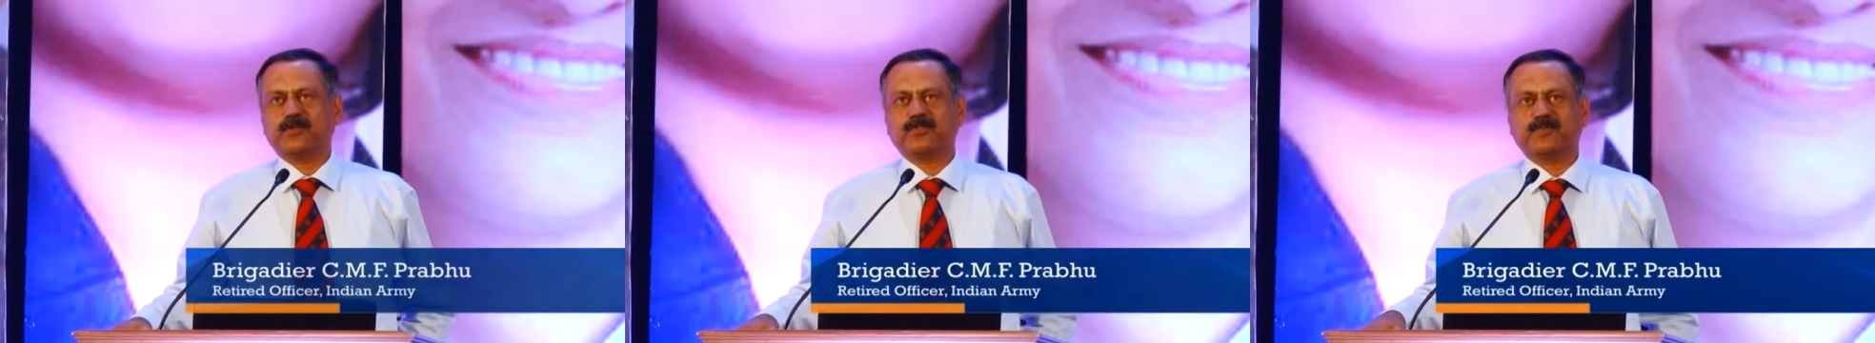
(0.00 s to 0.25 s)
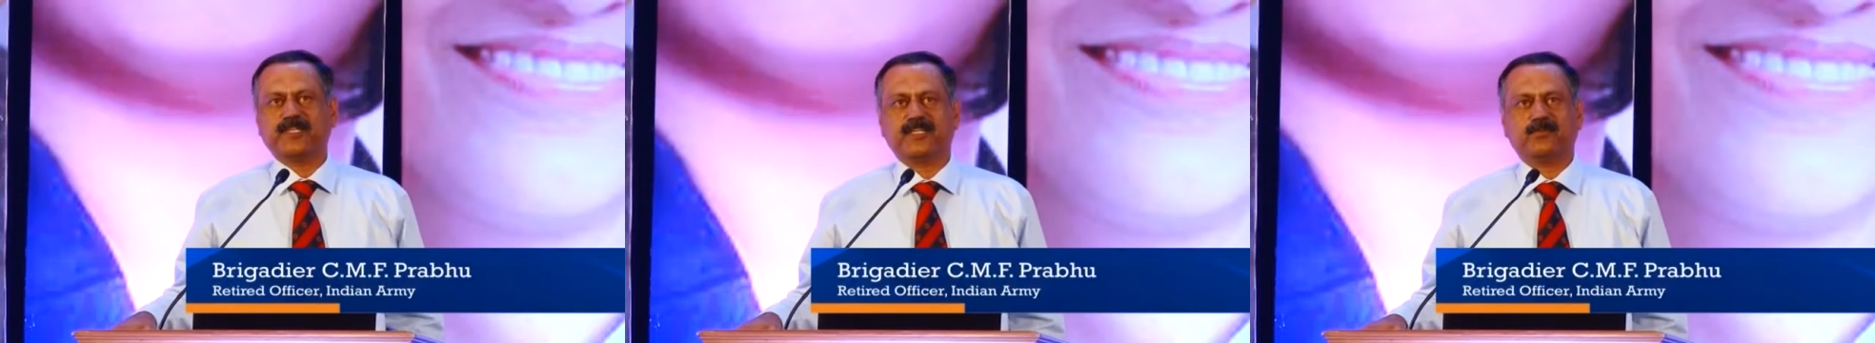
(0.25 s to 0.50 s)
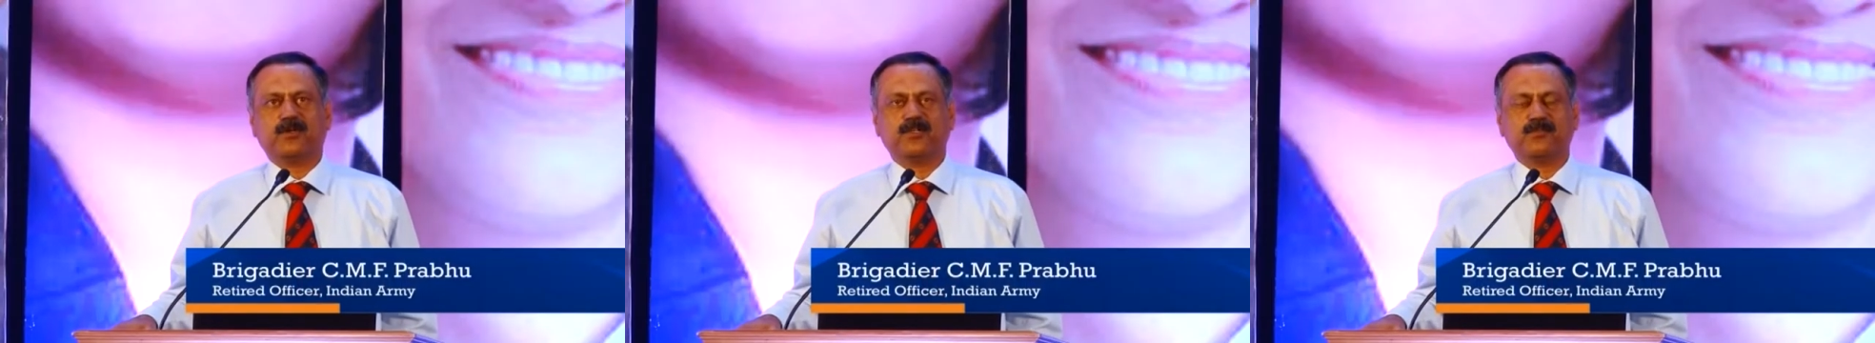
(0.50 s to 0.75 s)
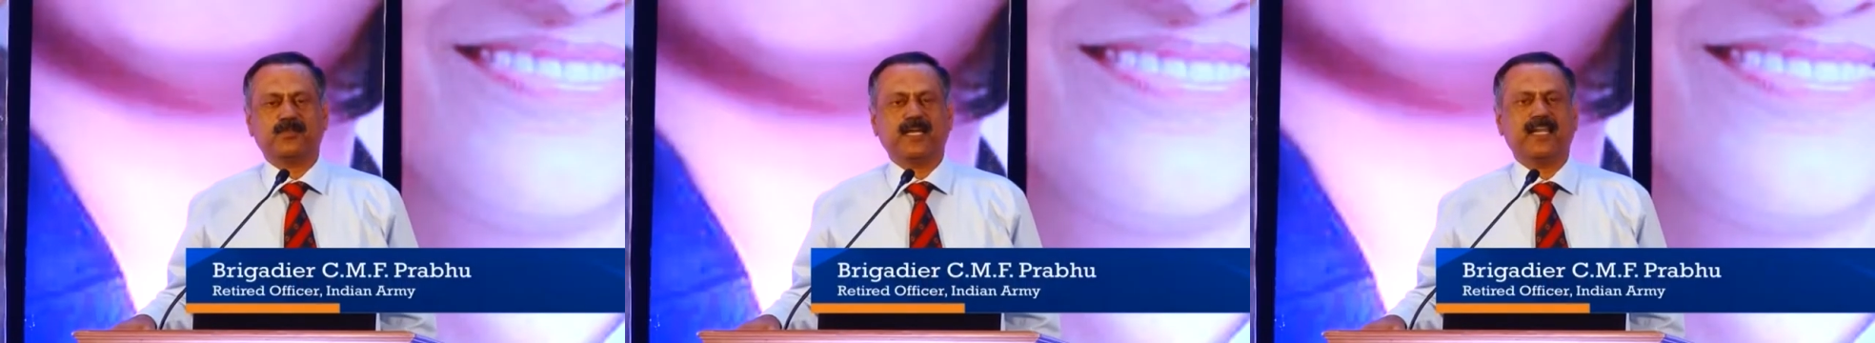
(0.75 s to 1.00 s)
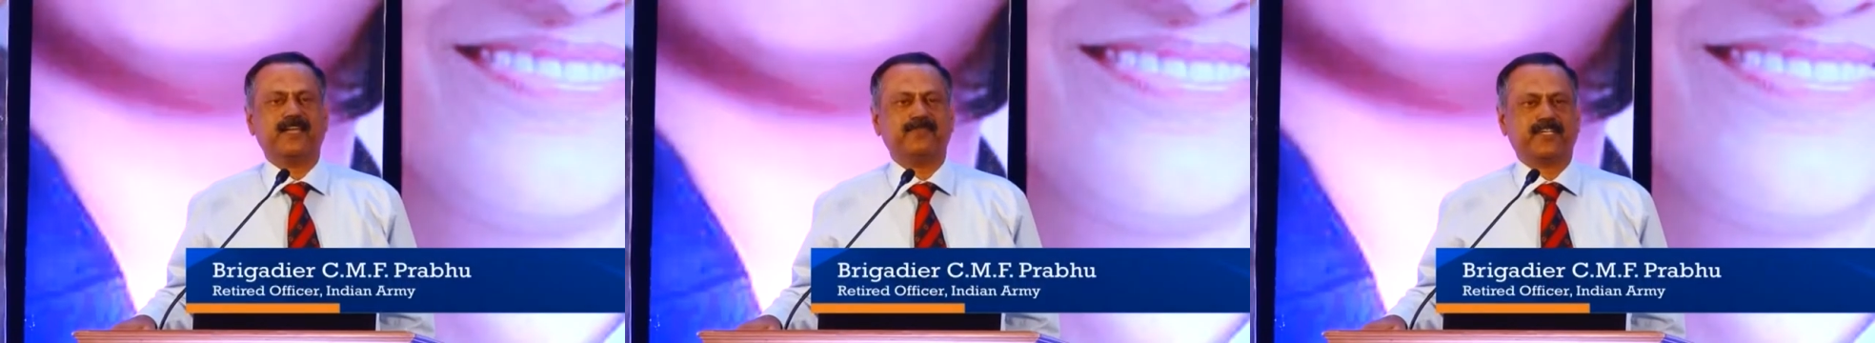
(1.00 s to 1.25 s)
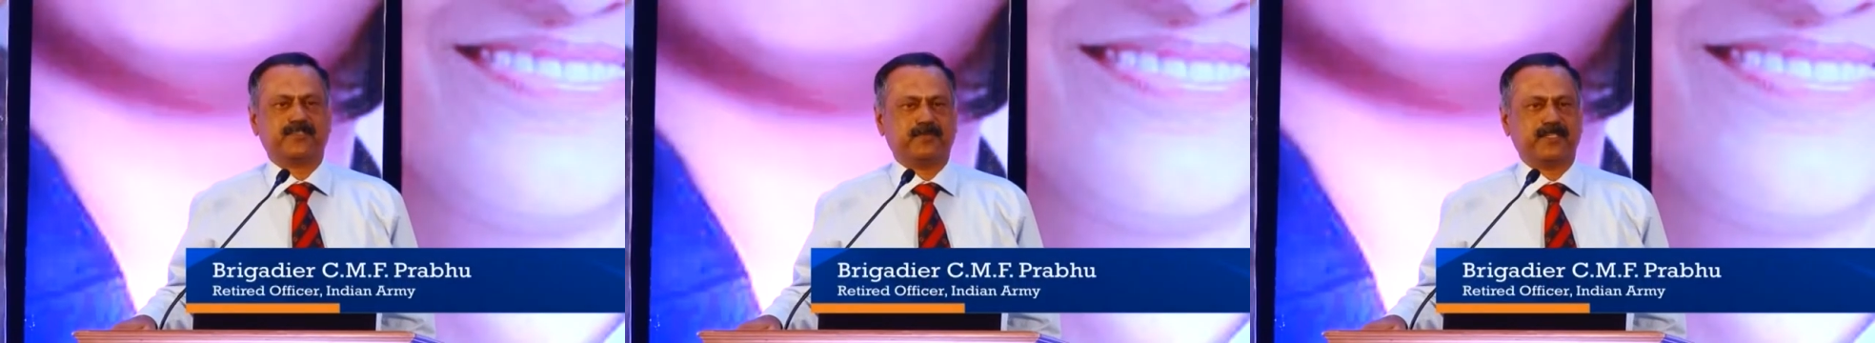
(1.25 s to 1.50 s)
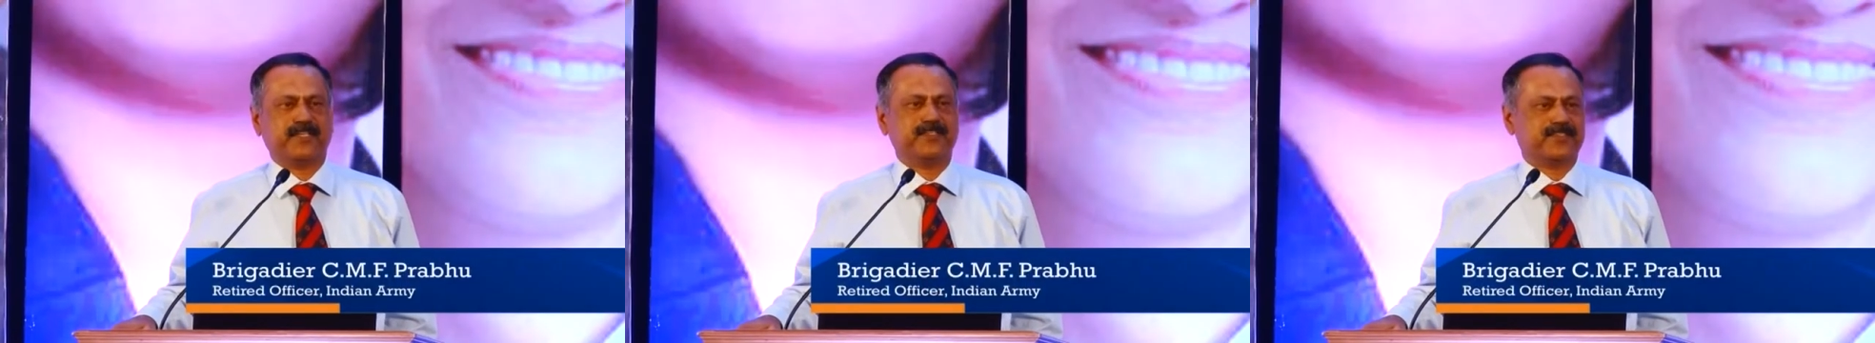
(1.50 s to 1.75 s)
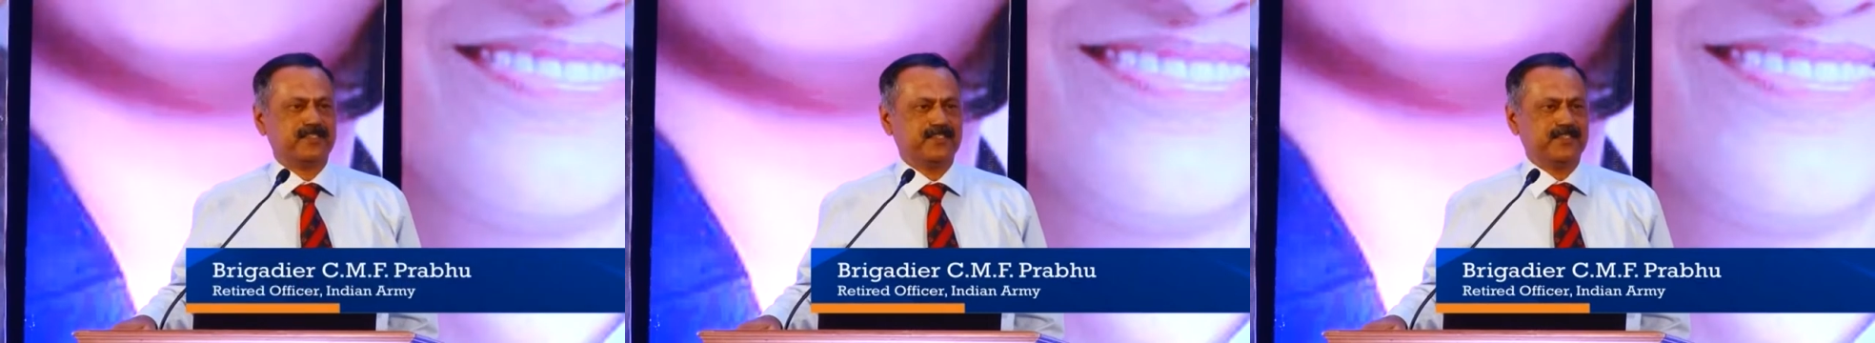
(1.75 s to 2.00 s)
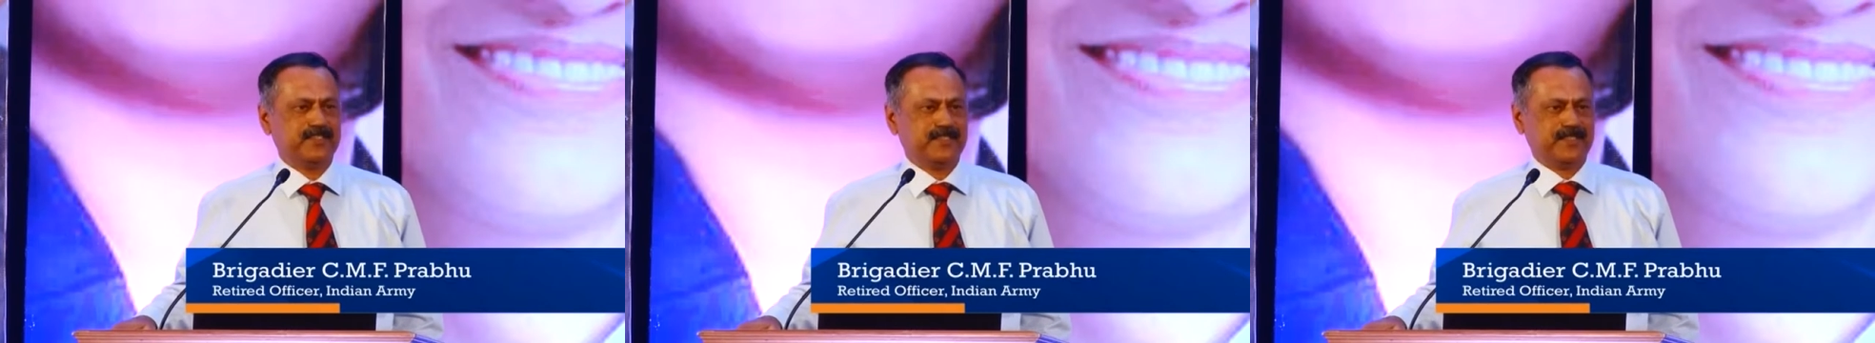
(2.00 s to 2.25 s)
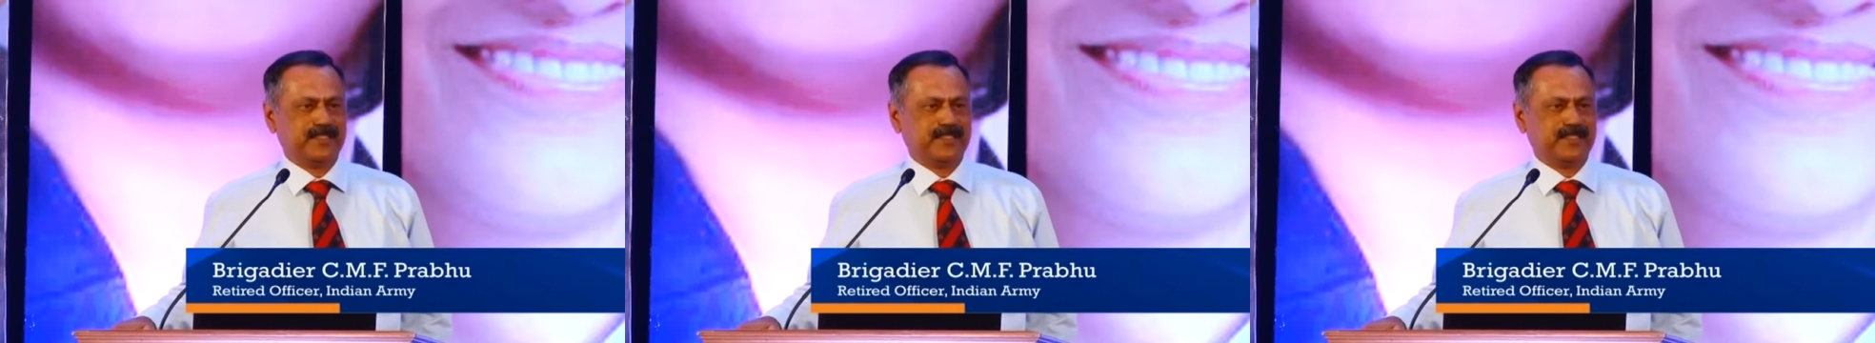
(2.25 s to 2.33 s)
speak about my life experiences,